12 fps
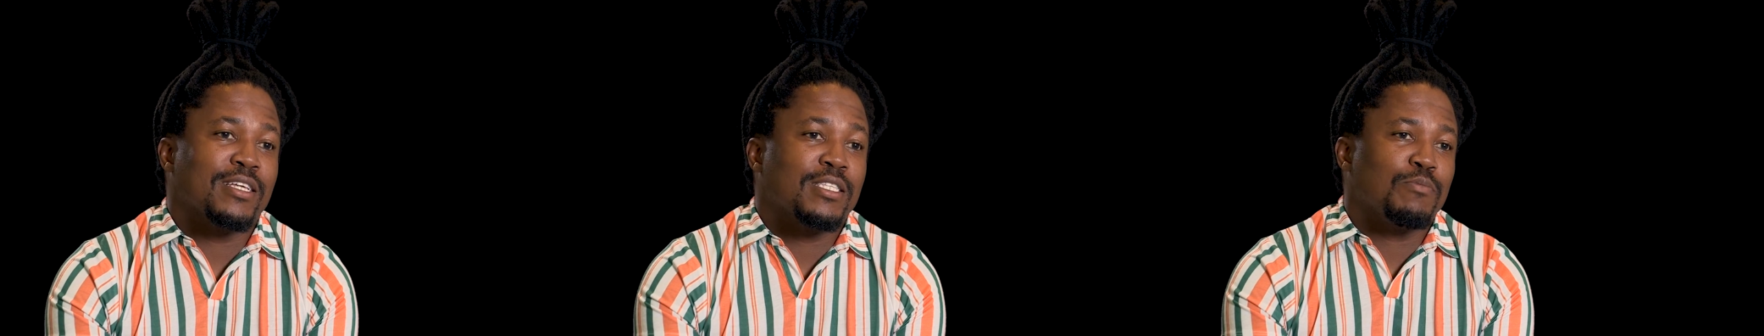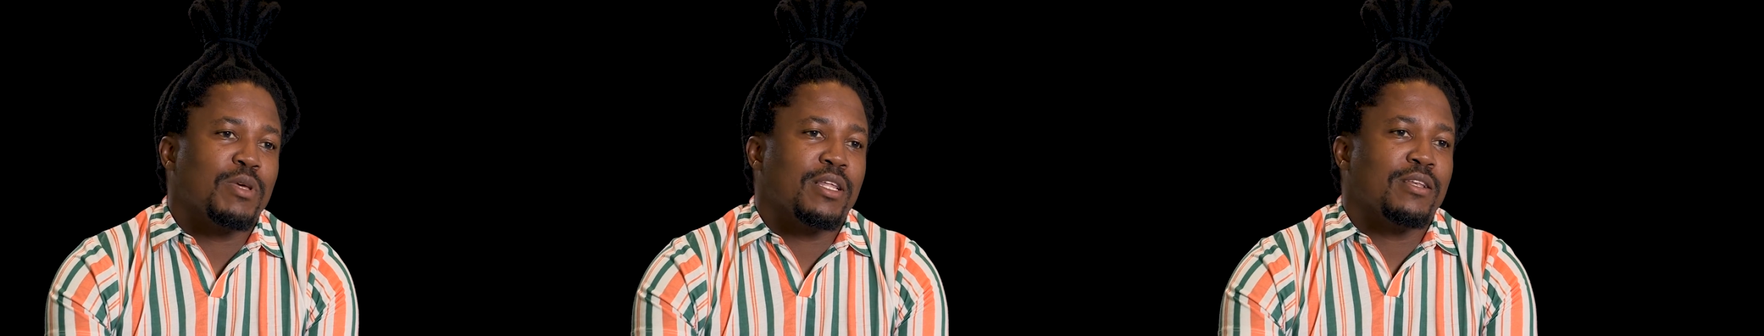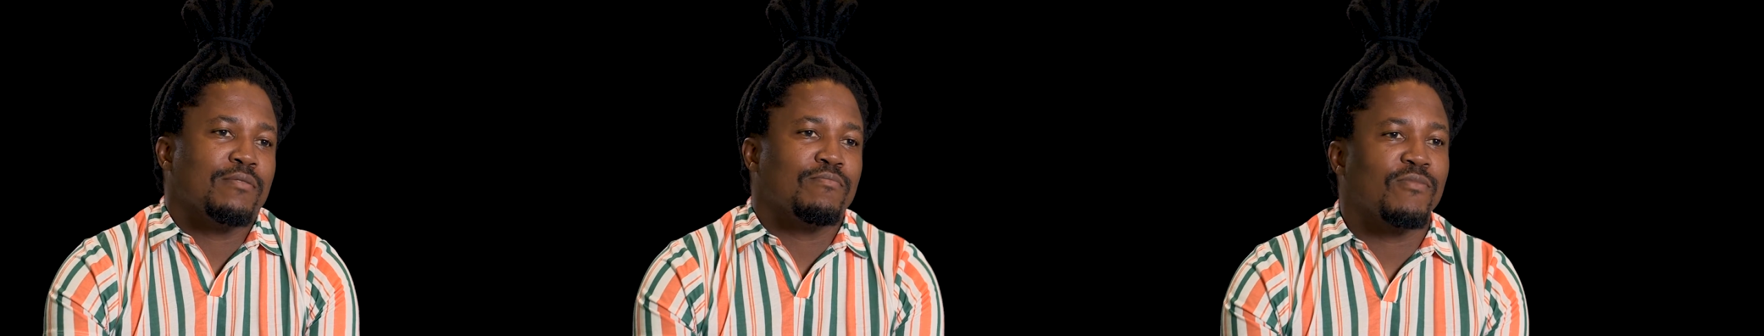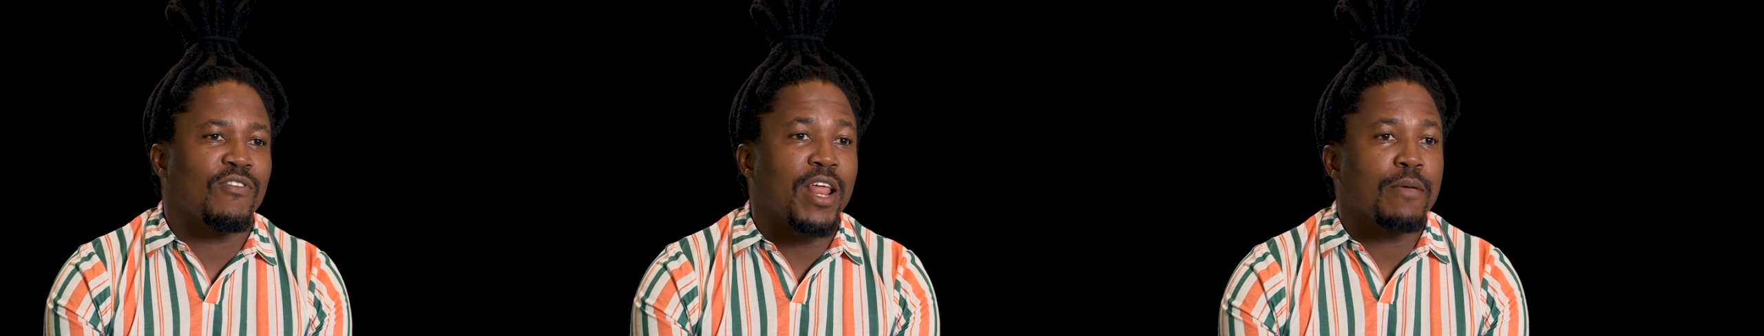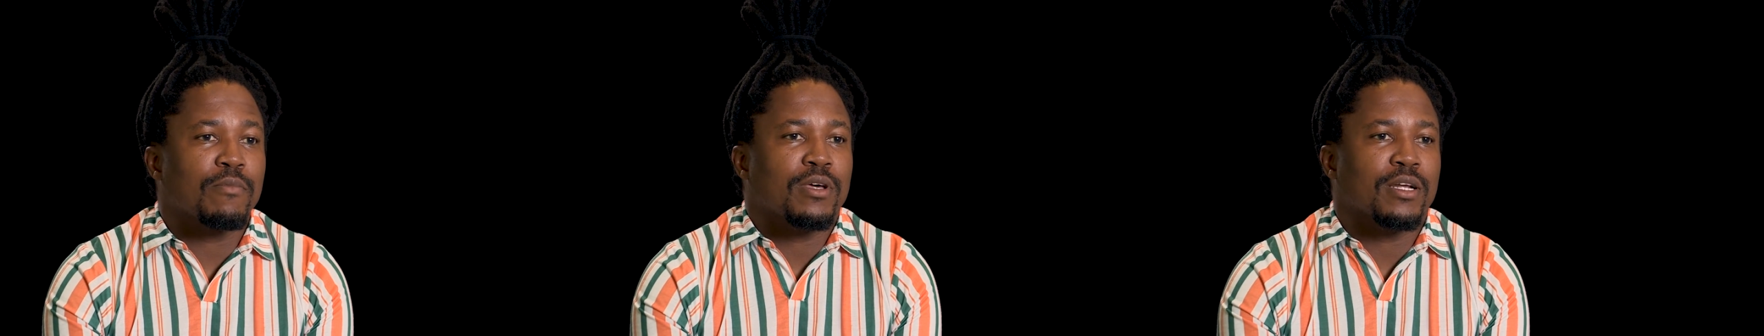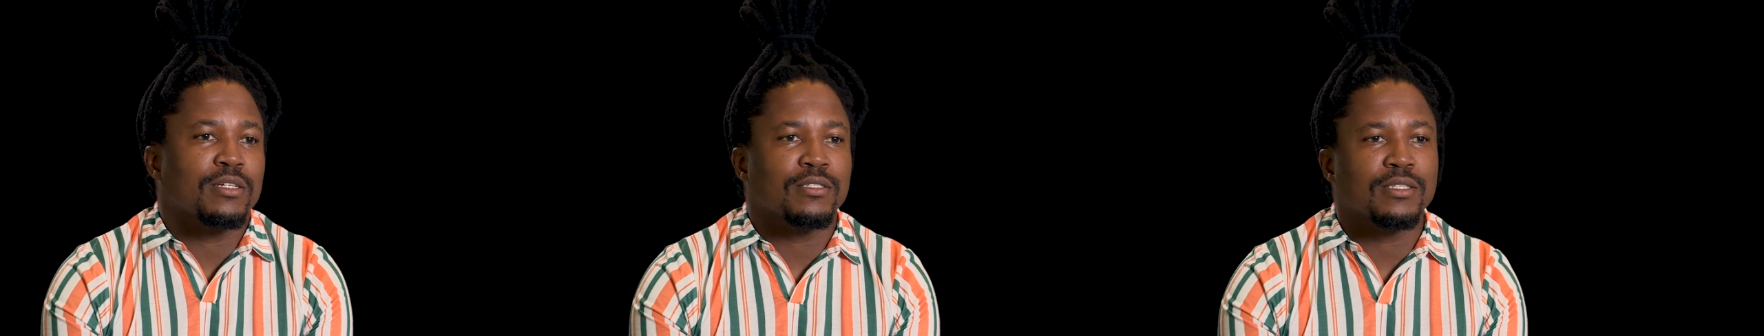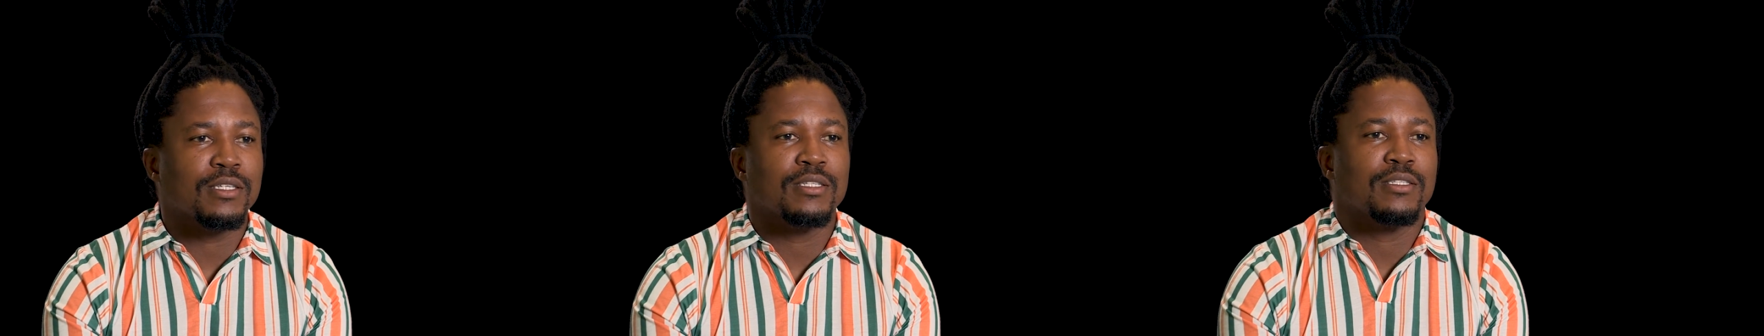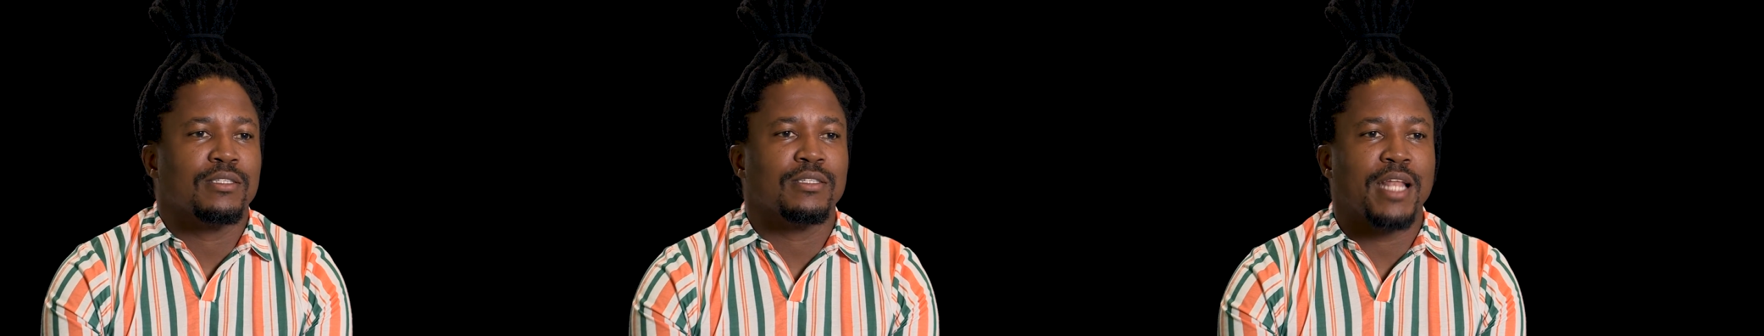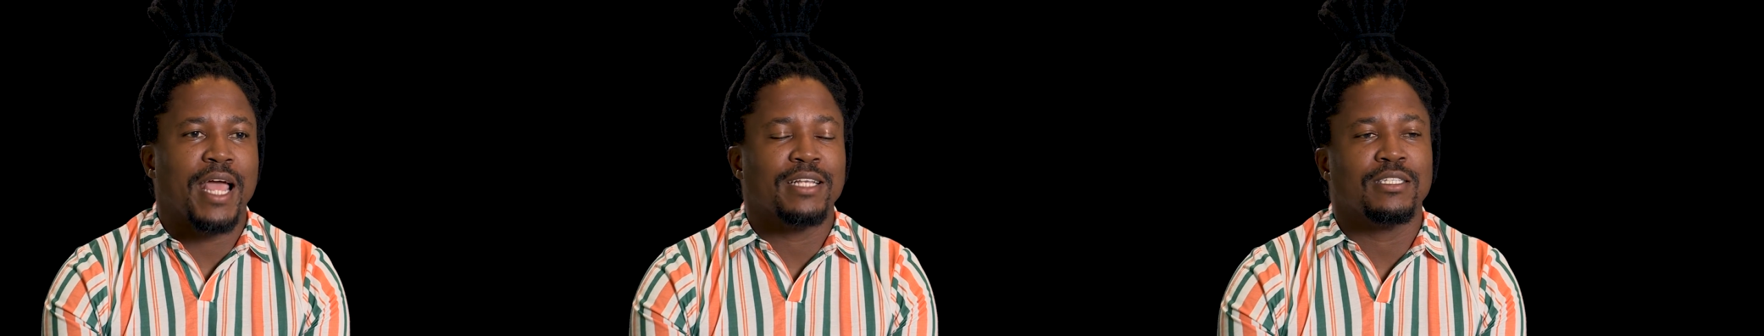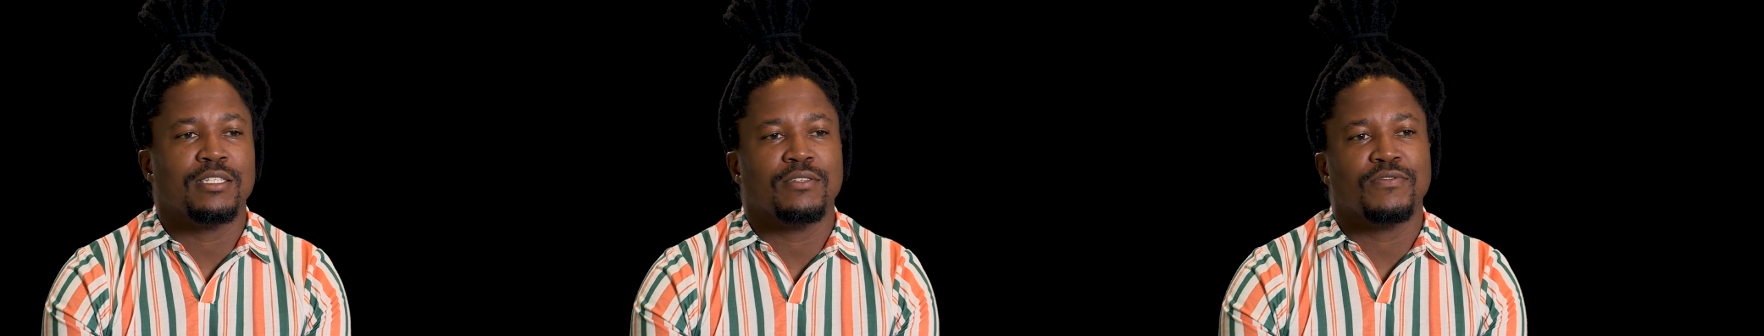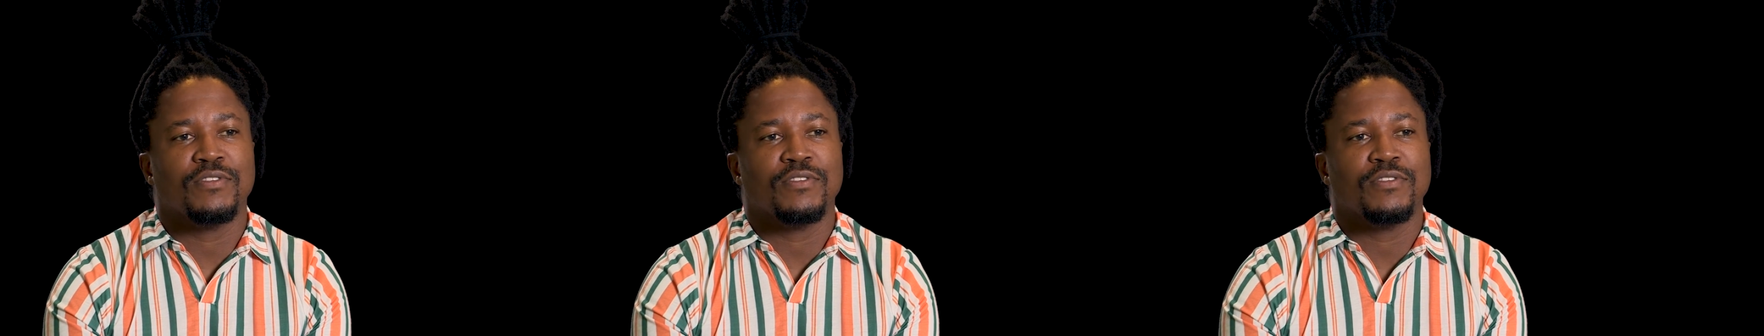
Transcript: it's been flame grilled since nineteen